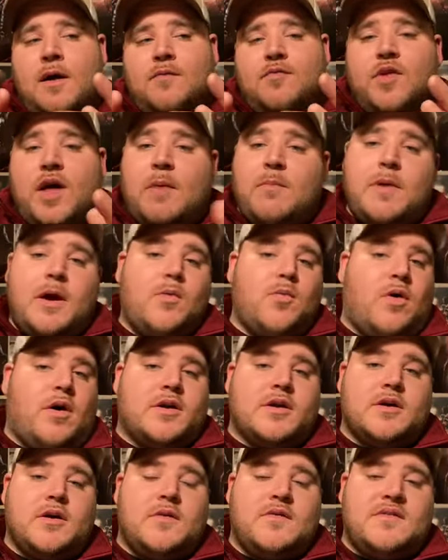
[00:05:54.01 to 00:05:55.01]
that may want
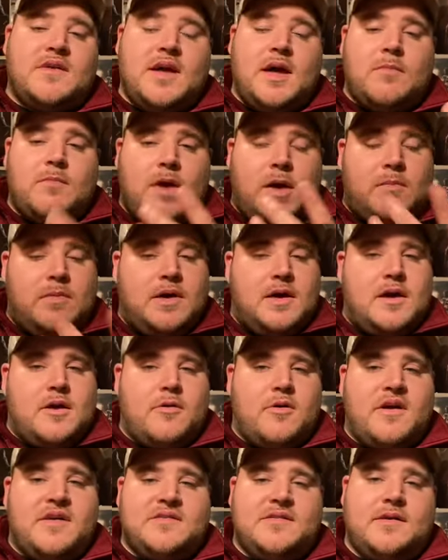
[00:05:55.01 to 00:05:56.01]
to go see it, may be
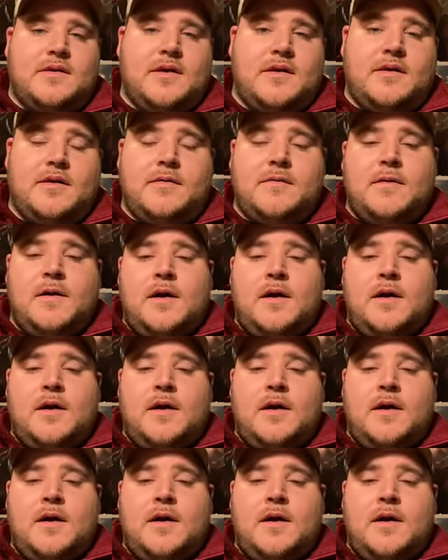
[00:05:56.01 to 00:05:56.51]
interested in it.